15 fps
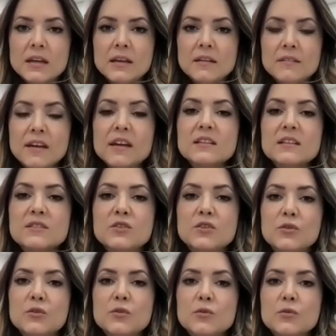That is
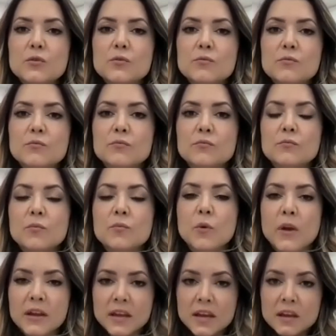you
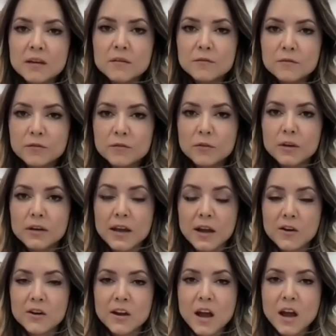working for an
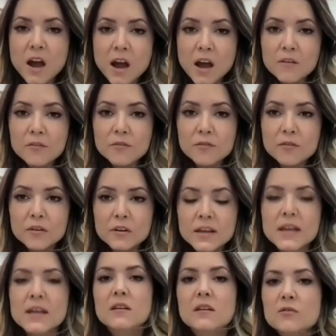hour and a half
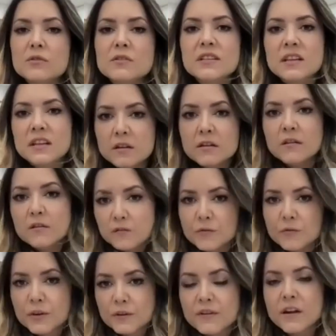and losing
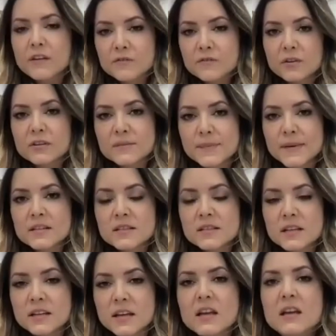$45
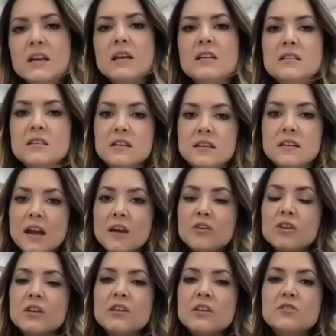basically. So now
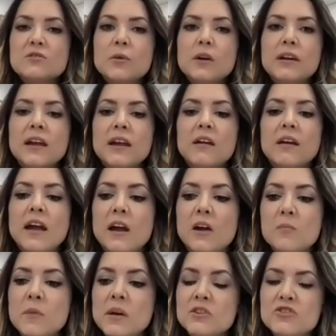you need to work out how
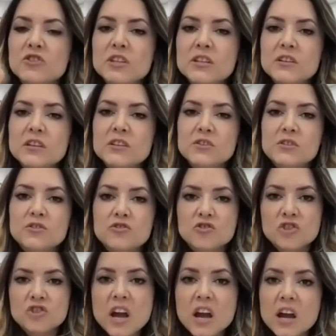much do you need to
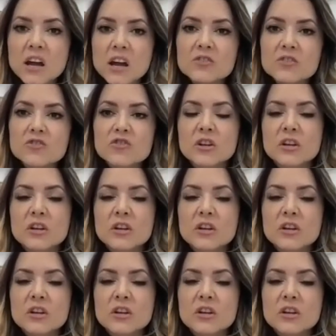charge